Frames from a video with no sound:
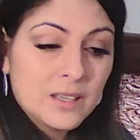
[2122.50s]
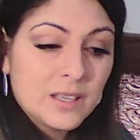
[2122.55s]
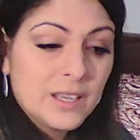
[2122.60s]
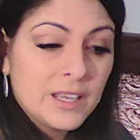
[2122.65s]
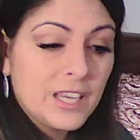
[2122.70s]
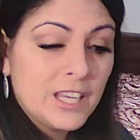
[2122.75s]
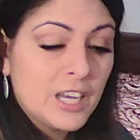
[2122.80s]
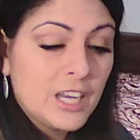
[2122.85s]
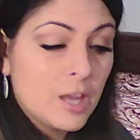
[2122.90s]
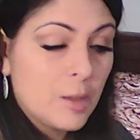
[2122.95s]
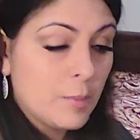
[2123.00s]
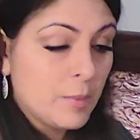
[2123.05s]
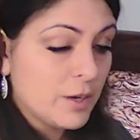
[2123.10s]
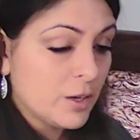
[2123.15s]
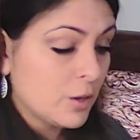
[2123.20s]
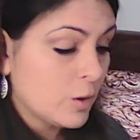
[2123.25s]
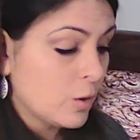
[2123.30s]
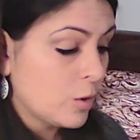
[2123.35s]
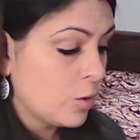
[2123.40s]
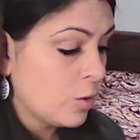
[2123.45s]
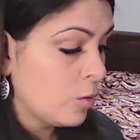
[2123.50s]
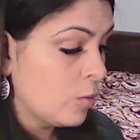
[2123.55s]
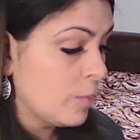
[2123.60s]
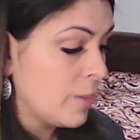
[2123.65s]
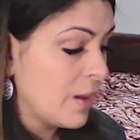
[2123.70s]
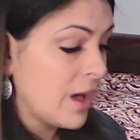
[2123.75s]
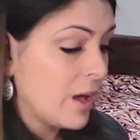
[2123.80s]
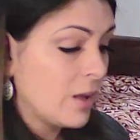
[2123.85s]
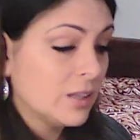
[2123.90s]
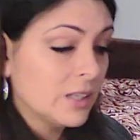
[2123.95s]
And I'm going to go
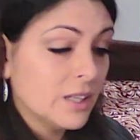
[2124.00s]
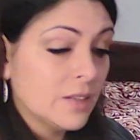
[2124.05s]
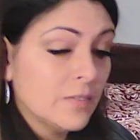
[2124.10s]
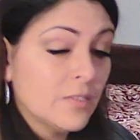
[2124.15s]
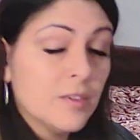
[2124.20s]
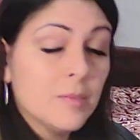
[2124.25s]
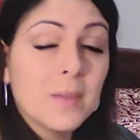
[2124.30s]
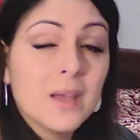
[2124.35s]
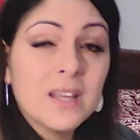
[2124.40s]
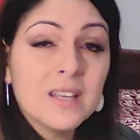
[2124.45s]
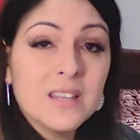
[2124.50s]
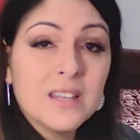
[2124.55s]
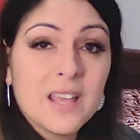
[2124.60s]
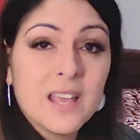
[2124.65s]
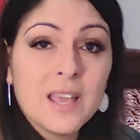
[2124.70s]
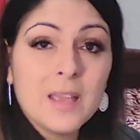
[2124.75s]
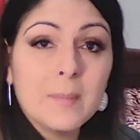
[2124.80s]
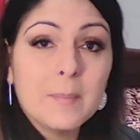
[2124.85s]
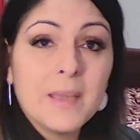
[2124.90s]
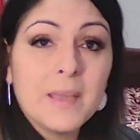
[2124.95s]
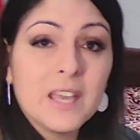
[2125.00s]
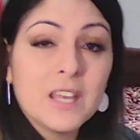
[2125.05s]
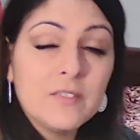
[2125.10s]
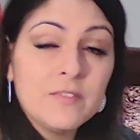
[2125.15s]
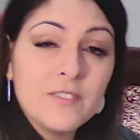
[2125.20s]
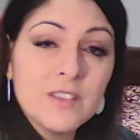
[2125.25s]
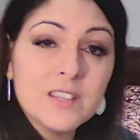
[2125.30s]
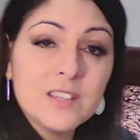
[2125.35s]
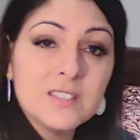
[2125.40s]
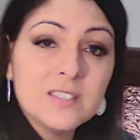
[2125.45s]
about living my day,
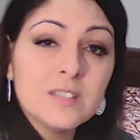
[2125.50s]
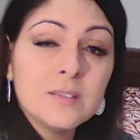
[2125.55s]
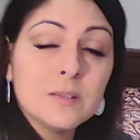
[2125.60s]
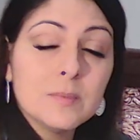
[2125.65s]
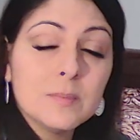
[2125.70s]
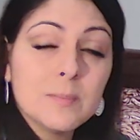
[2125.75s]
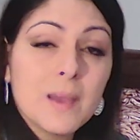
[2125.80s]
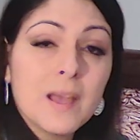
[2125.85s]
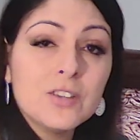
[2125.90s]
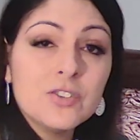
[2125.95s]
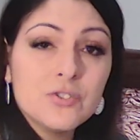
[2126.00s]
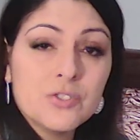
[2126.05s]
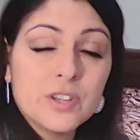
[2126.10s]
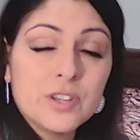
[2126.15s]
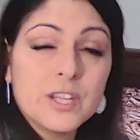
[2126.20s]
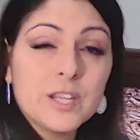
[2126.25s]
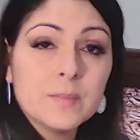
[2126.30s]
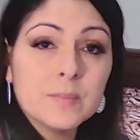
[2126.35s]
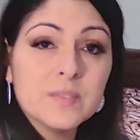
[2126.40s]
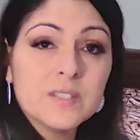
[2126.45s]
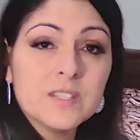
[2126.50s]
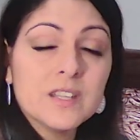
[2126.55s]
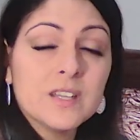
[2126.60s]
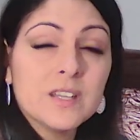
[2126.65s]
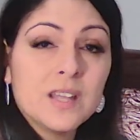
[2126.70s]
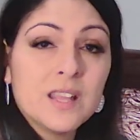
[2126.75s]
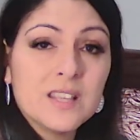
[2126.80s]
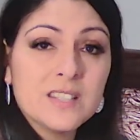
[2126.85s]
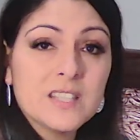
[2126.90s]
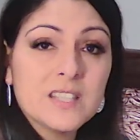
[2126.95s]
manifesting my dreams,
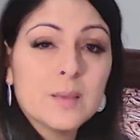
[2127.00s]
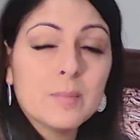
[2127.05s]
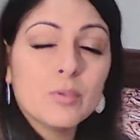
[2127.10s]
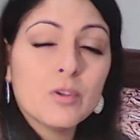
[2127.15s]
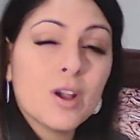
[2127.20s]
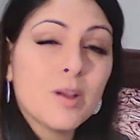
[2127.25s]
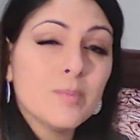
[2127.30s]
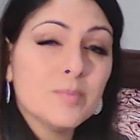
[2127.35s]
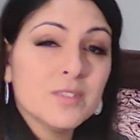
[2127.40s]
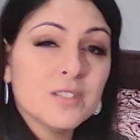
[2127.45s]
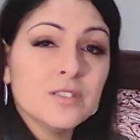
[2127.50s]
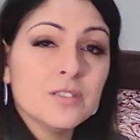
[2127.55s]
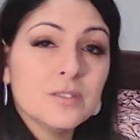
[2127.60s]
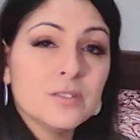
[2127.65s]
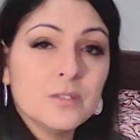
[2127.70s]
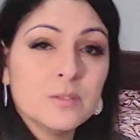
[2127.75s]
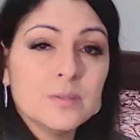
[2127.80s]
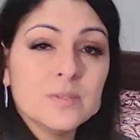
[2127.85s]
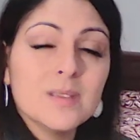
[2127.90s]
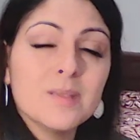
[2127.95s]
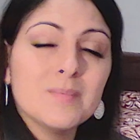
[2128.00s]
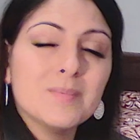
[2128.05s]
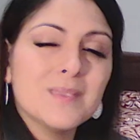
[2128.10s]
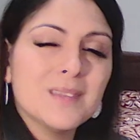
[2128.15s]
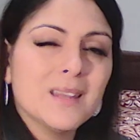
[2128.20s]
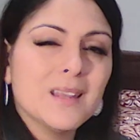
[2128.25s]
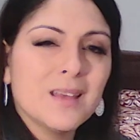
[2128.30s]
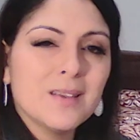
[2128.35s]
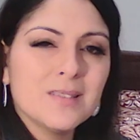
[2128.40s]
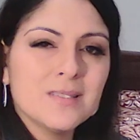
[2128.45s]
unless I'm prompted to do
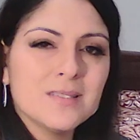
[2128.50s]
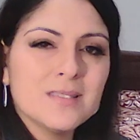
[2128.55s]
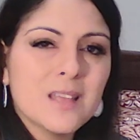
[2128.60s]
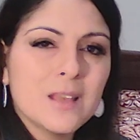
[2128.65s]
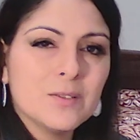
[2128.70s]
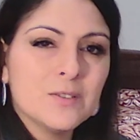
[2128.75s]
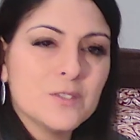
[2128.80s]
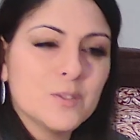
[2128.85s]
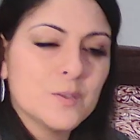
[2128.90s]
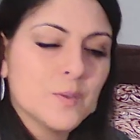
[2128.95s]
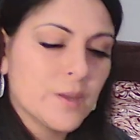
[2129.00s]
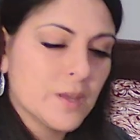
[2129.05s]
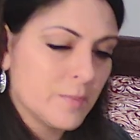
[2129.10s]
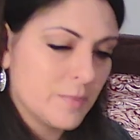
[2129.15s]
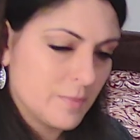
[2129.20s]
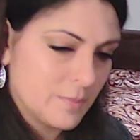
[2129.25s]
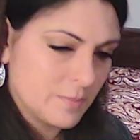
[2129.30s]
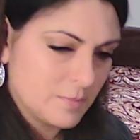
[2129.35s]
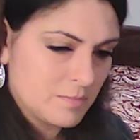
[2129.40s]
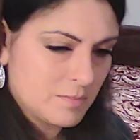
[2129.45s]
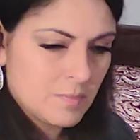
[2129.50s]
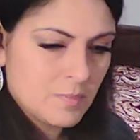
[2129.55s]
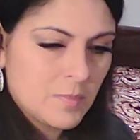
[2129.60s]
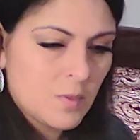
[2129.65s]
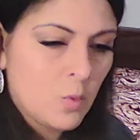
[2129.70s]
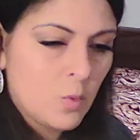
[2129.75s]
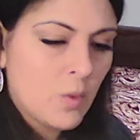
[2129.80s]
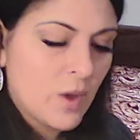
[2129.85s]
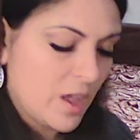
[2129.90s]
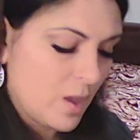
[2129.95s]
something else. I'll do it
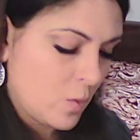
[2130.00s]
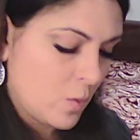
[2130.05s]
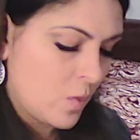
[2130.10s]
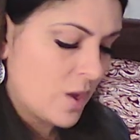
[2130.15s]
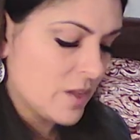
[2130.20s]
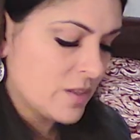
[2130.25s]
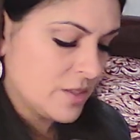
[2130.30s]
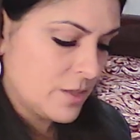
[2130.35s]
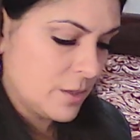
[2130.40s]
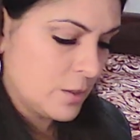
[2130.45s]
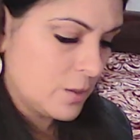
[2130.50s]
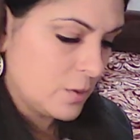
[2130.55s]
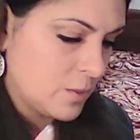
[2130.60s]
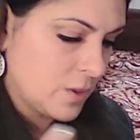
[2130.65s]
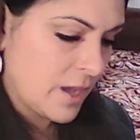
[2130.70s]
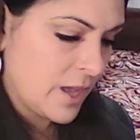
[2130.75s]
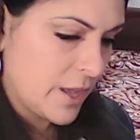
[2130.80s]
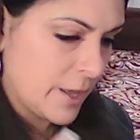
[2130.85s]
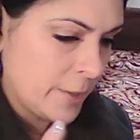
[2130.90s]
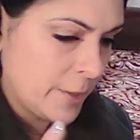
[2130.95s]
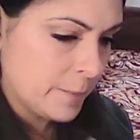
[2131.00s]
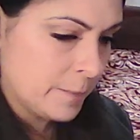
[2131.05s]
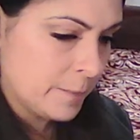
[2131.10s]
the way I want to, okay?